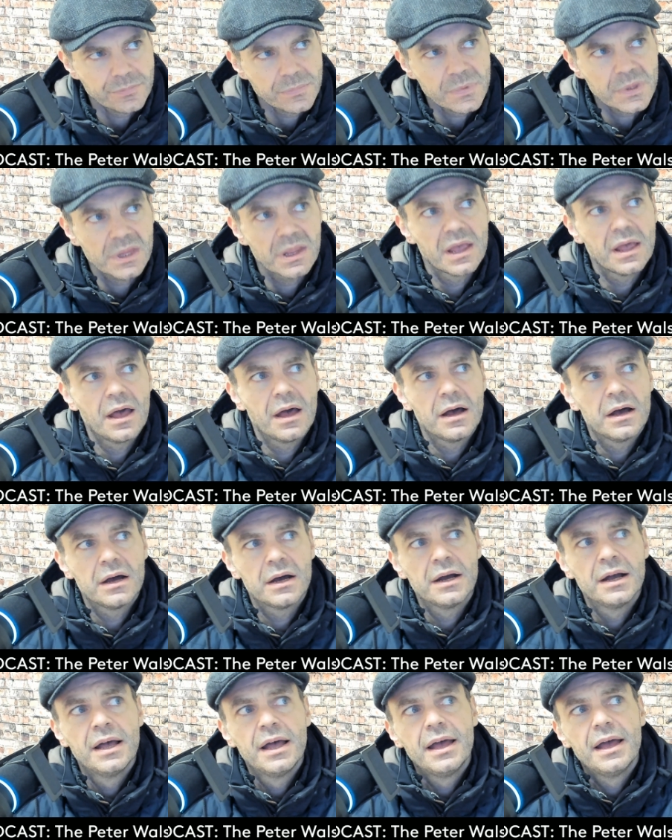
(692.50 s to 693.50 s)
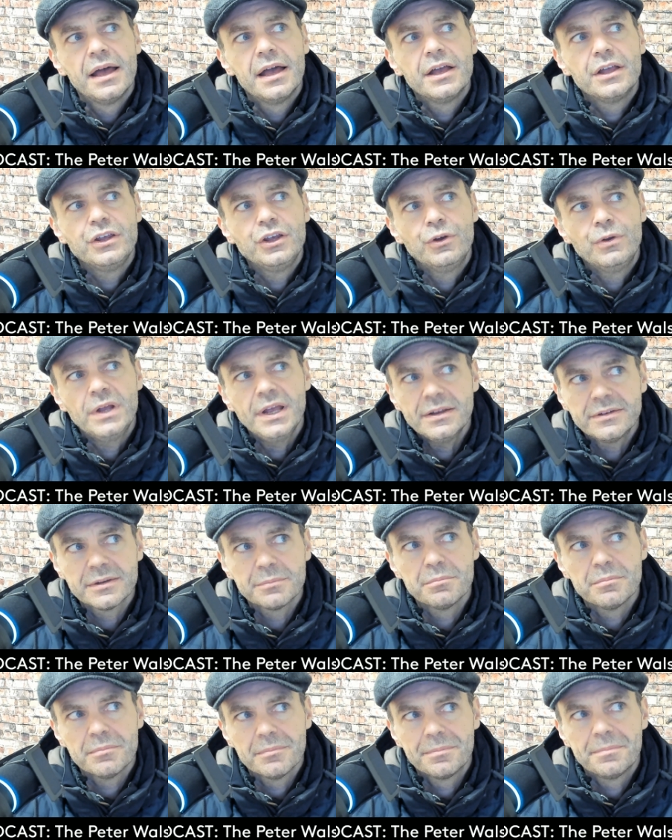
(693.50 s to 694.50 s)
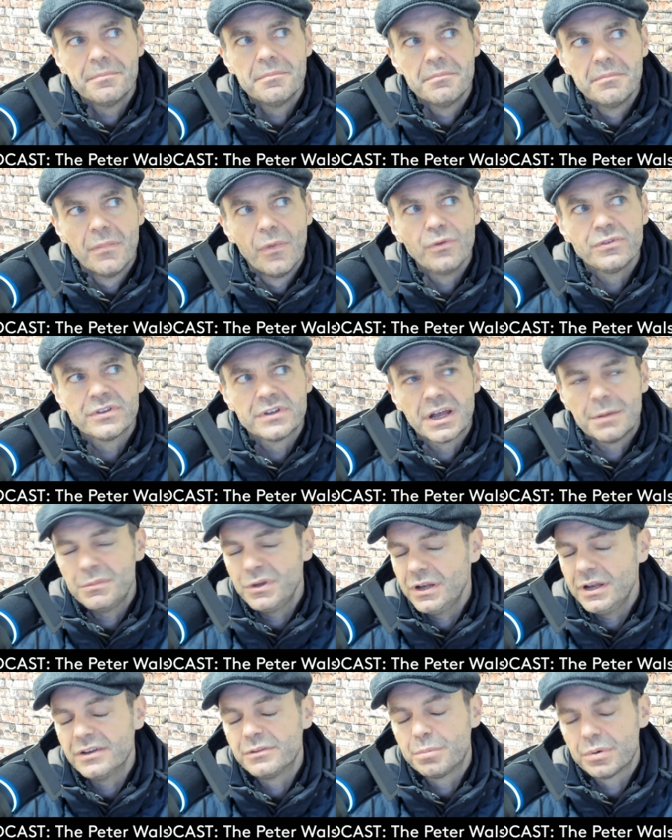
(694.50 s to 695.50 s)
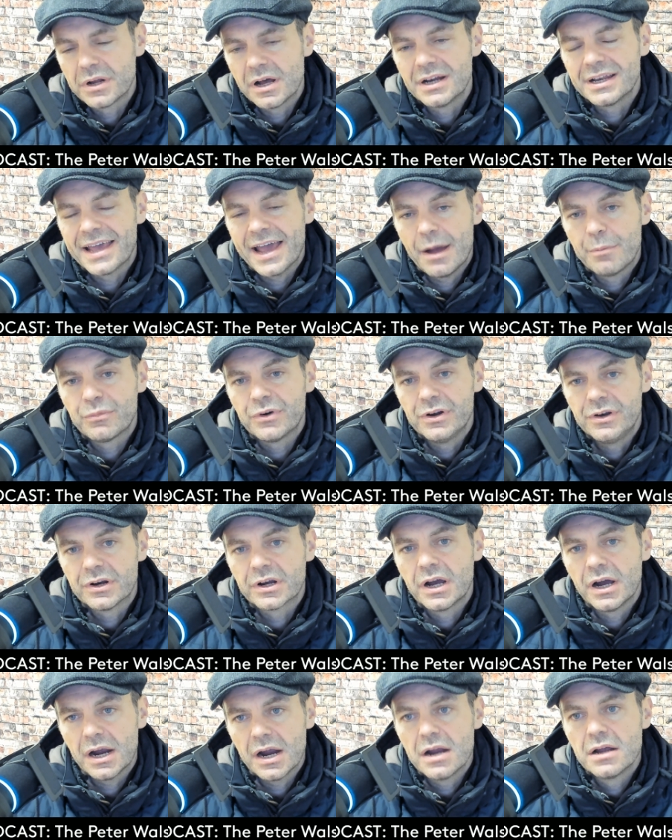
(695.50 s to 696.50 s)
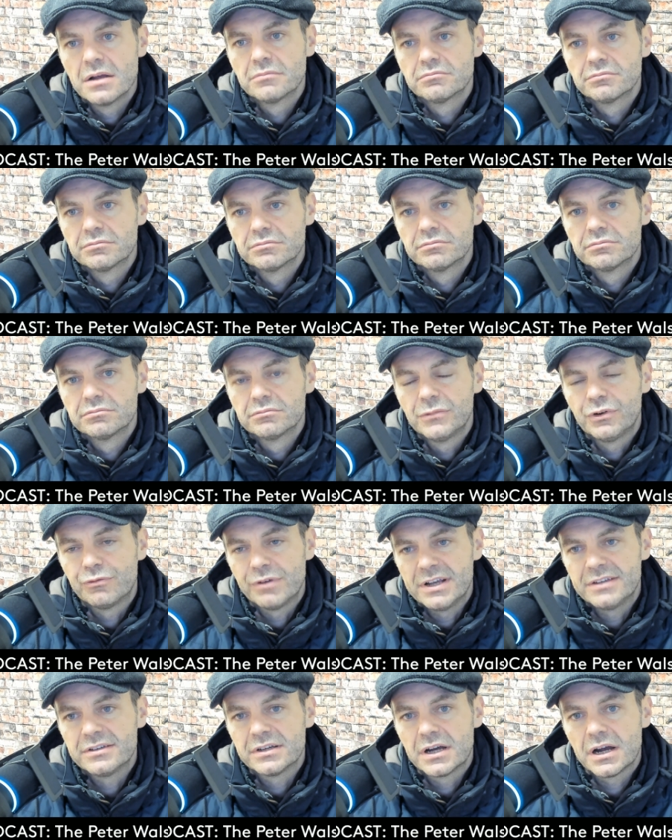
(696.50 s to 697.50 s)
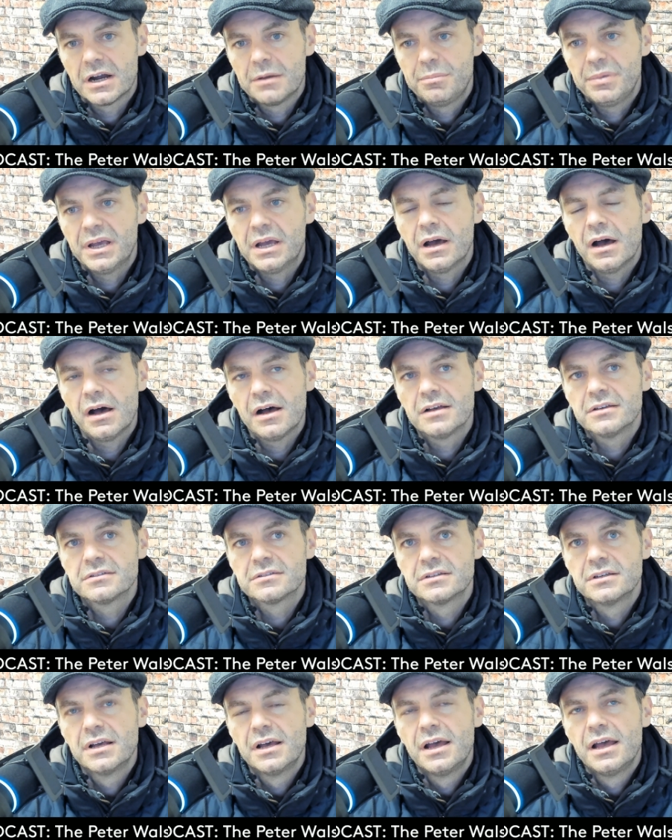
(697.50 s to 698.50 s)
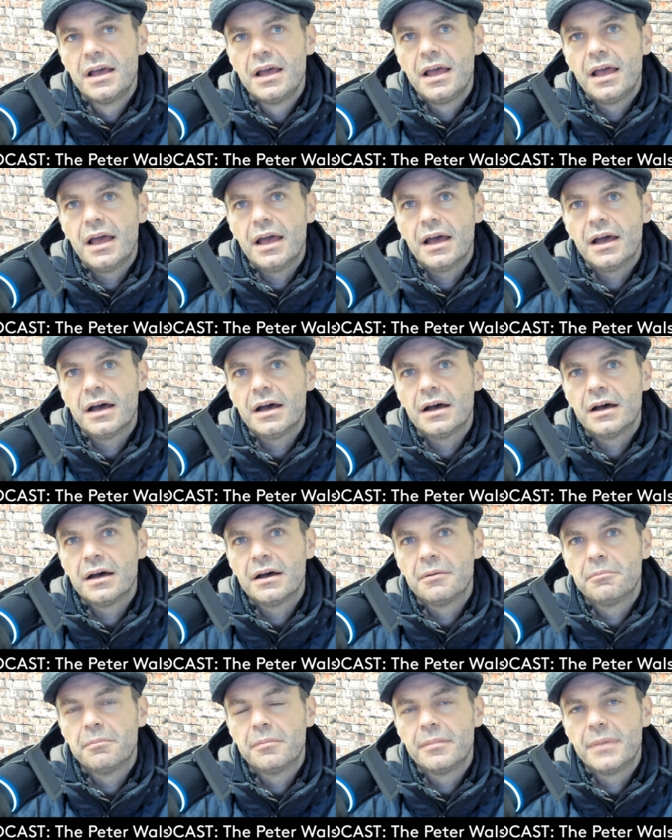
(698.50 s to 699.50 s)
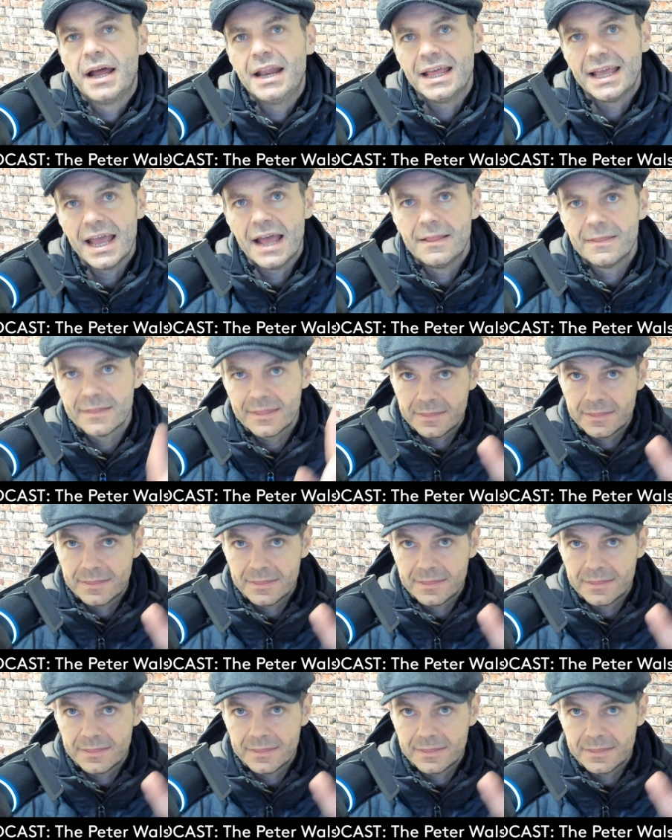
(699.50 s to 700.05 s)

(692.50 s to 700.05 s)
uh, you need to, most of the time you need to put on camber on your car, your racing car, because, um, and again,